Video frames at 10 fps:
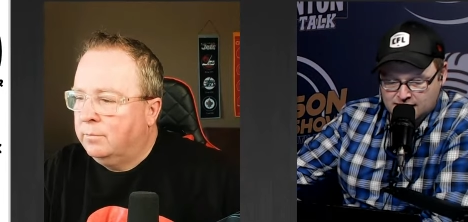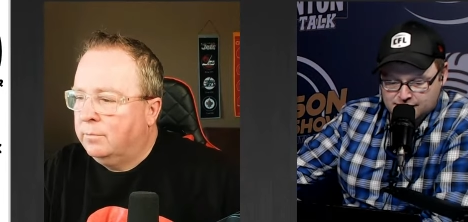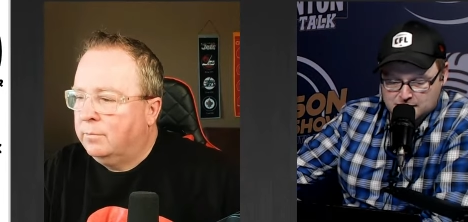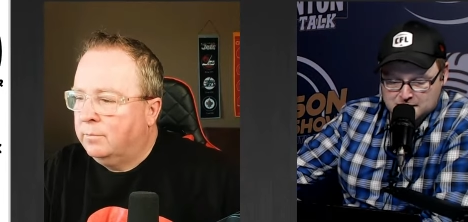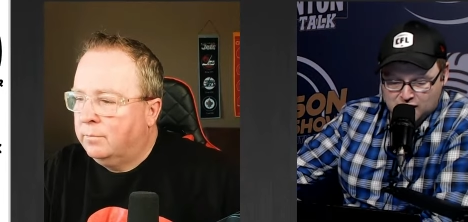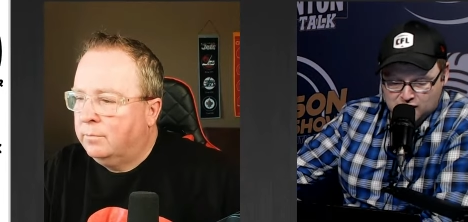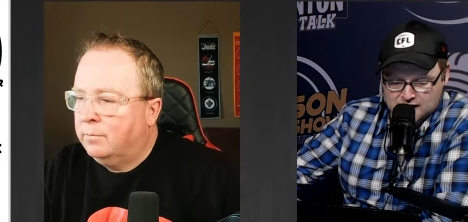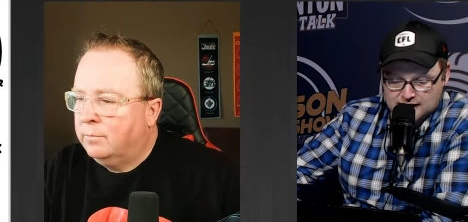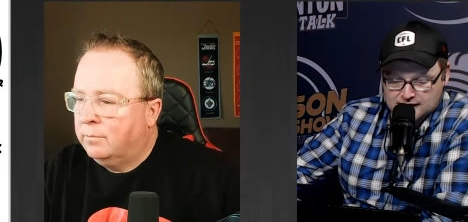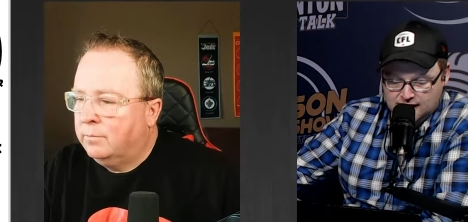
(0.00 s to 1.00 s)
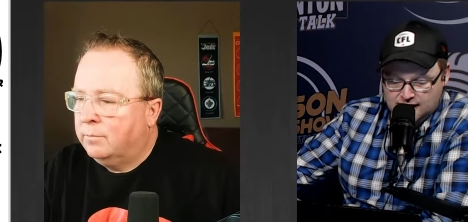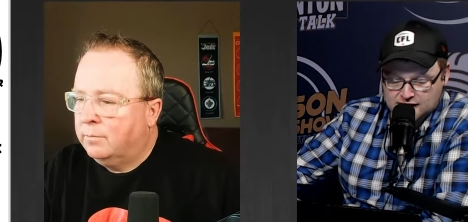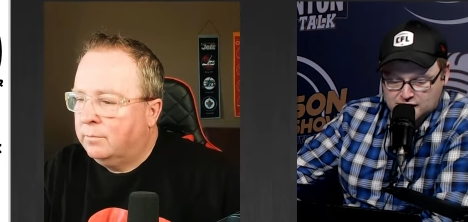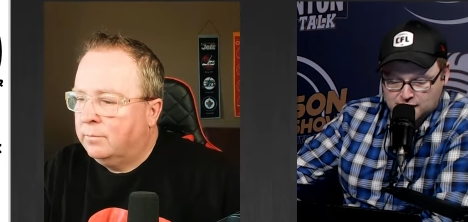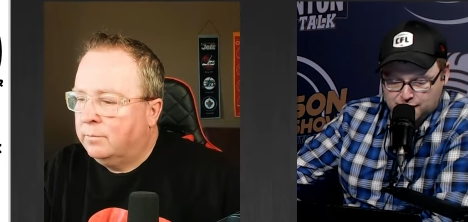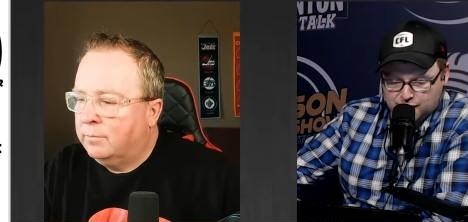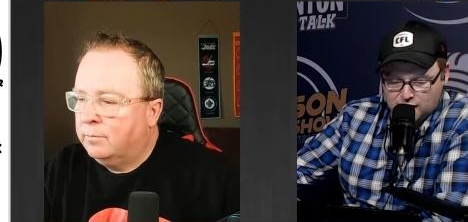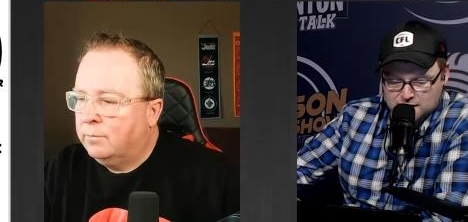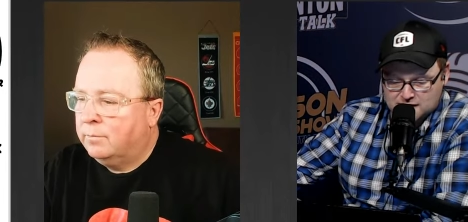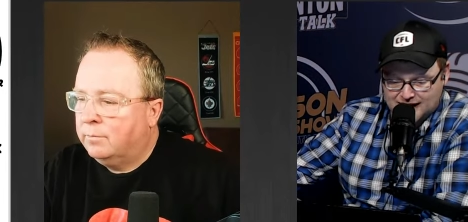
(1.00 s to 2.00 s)
Speaker 1: Vejmelka
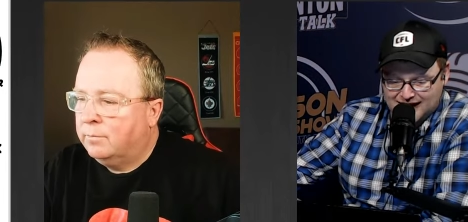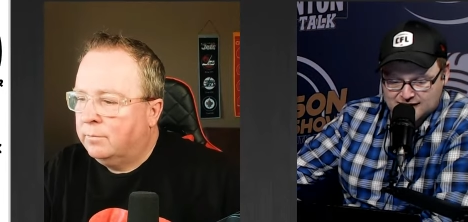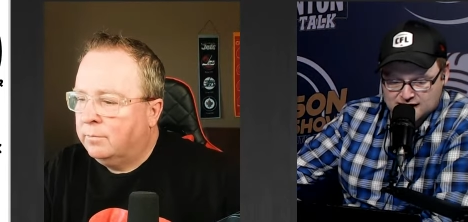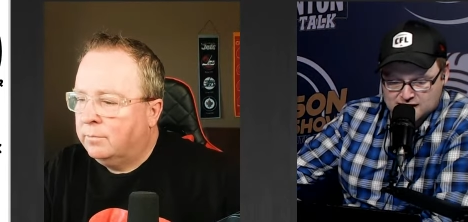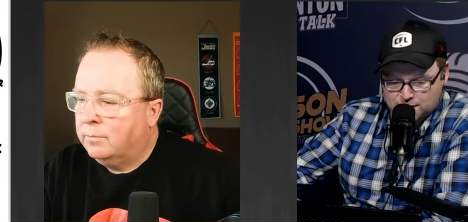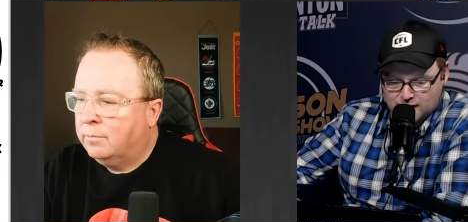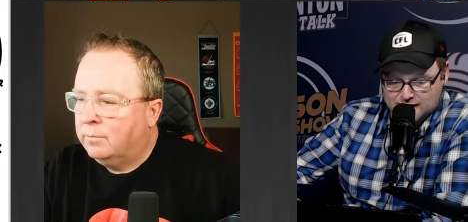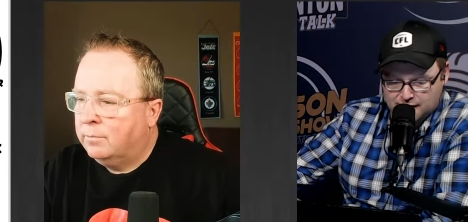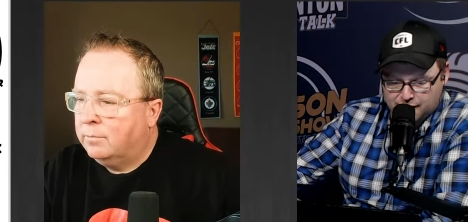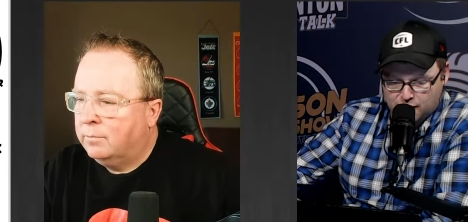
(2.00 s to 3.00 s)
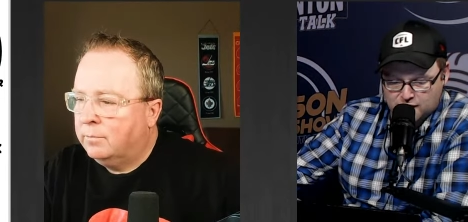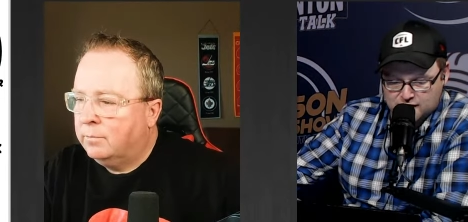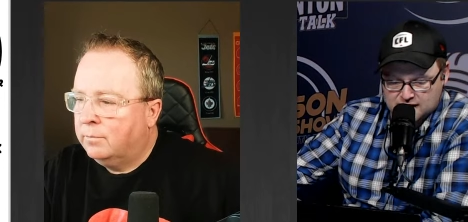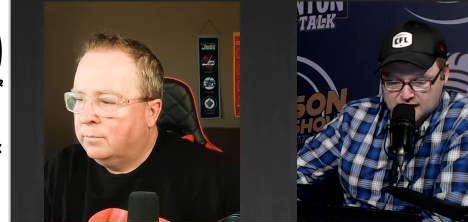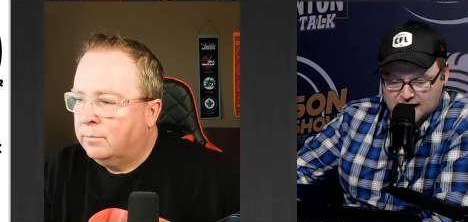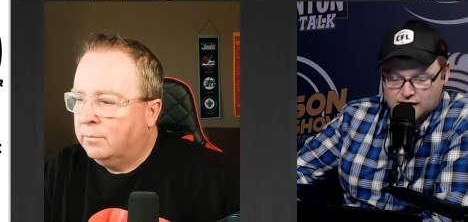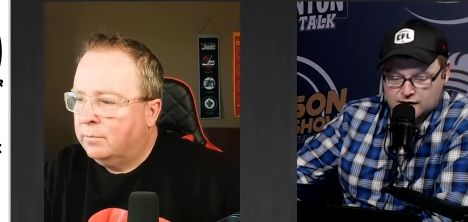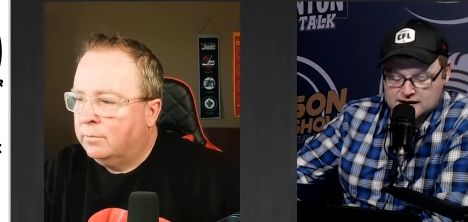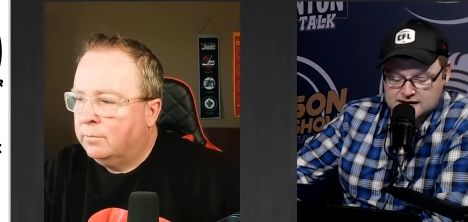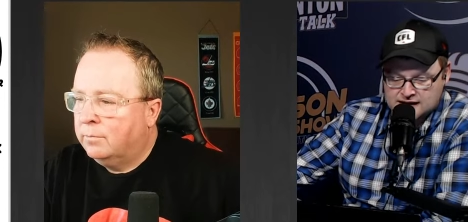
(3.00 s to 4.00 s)
unconfirmed at this point for the
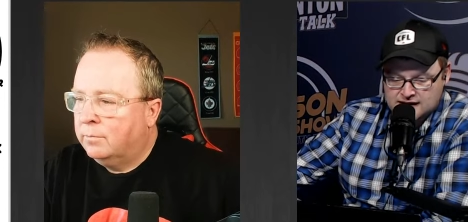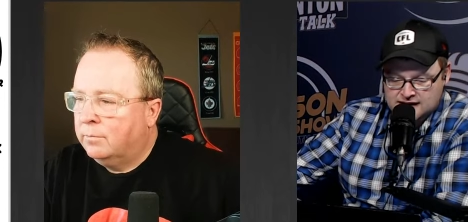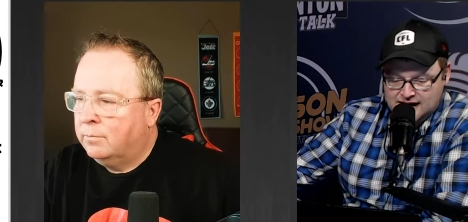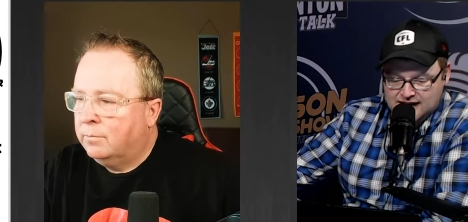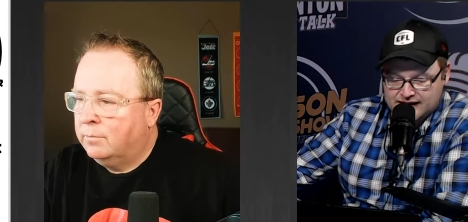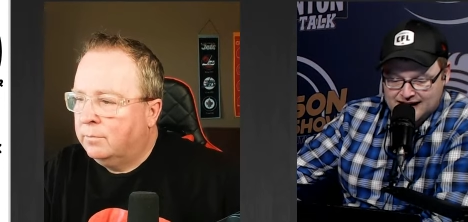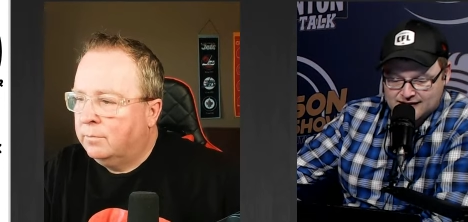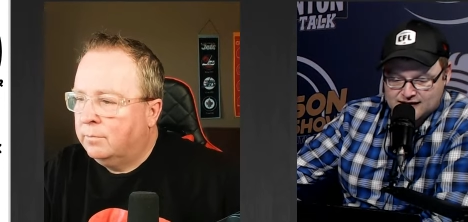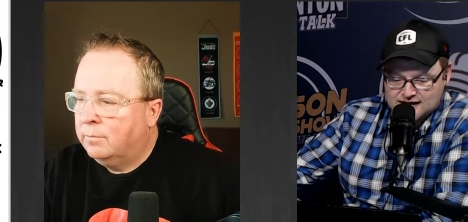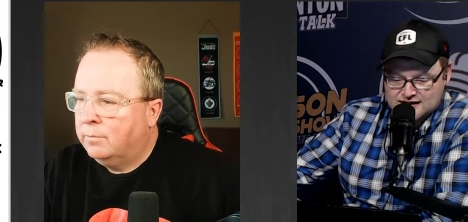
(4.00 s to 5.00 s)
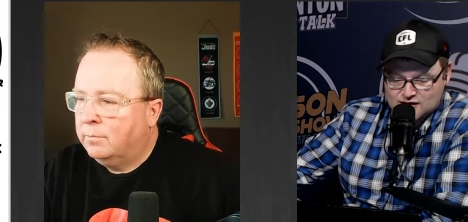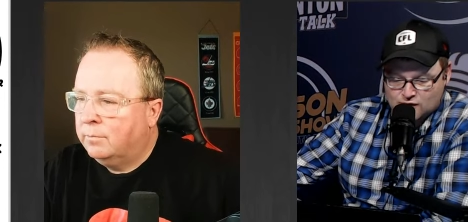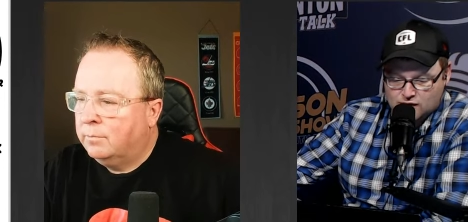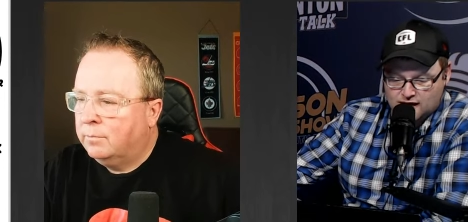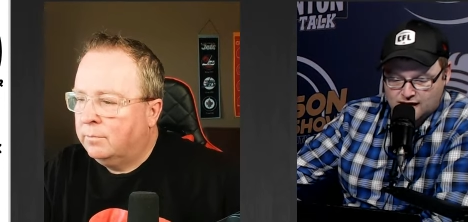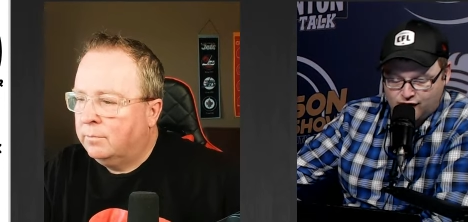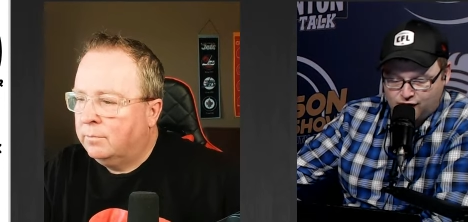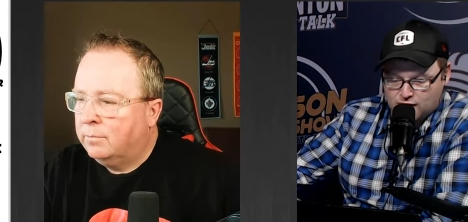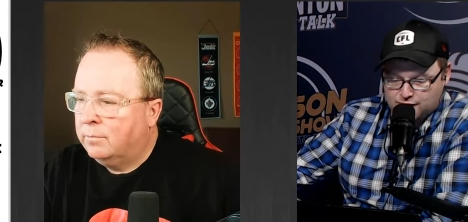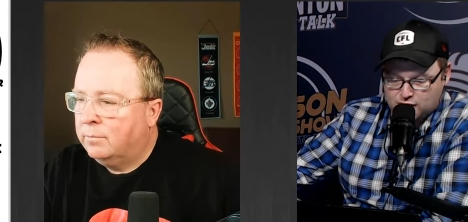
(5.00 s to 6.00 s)
Coyotes. And then Anthony Stolarz
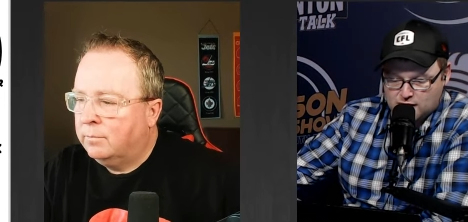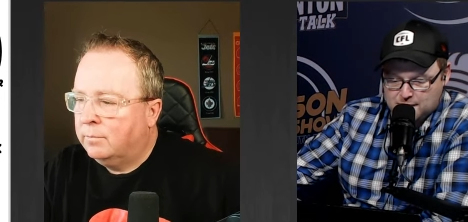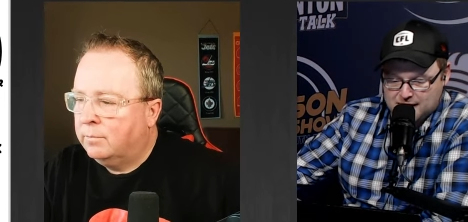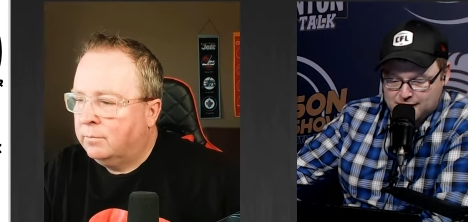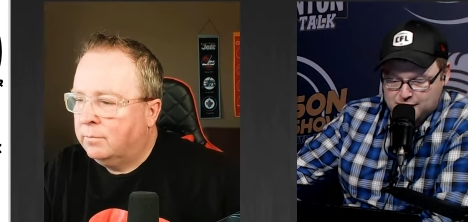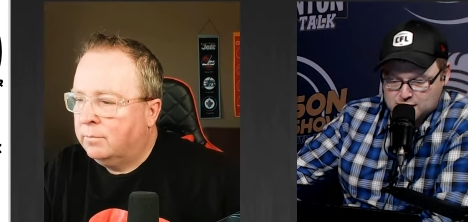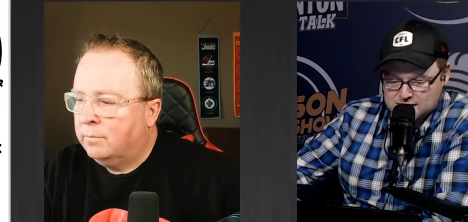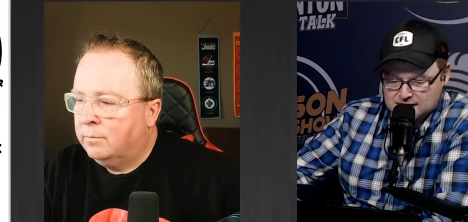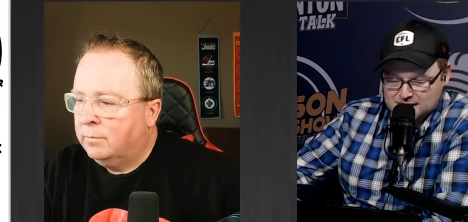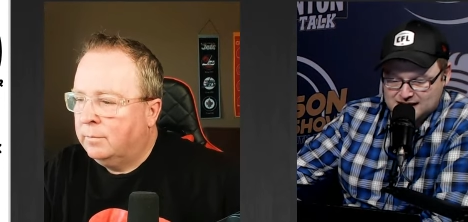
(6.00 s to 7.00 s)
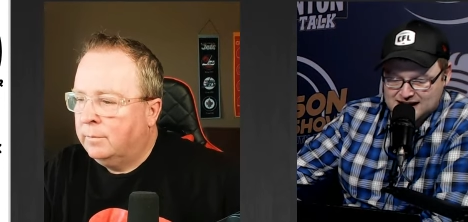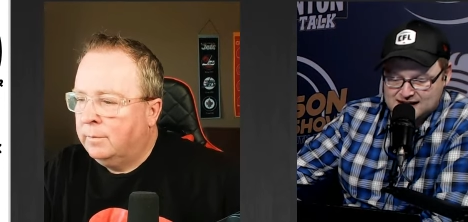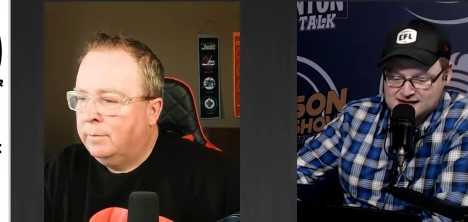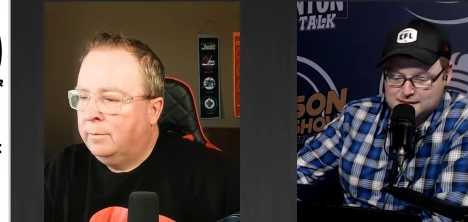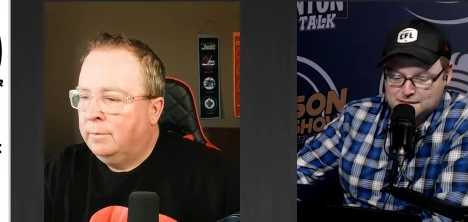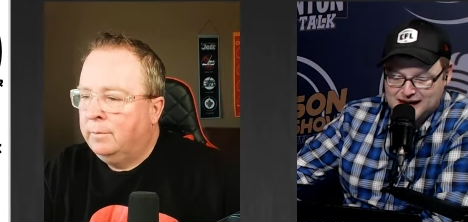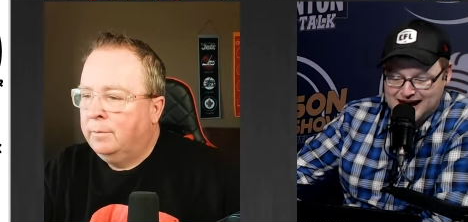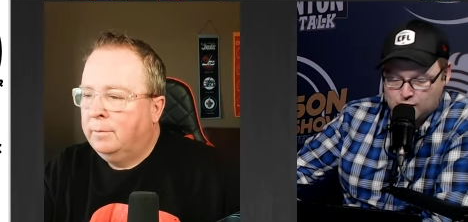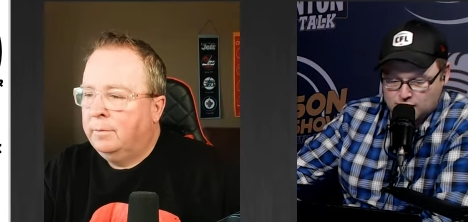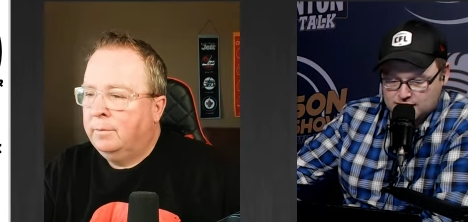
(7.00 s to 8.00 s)
for the Florida Panthers and Mackenzie
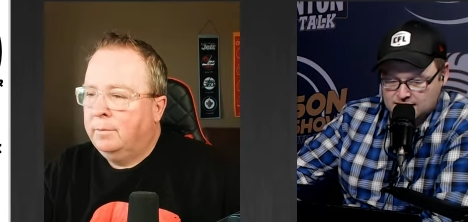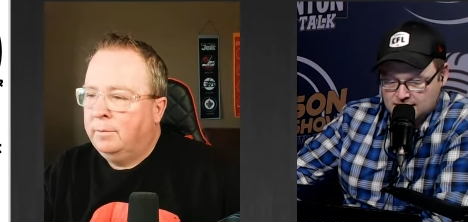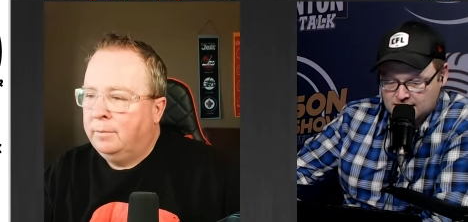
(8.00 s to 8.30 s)
Blackwood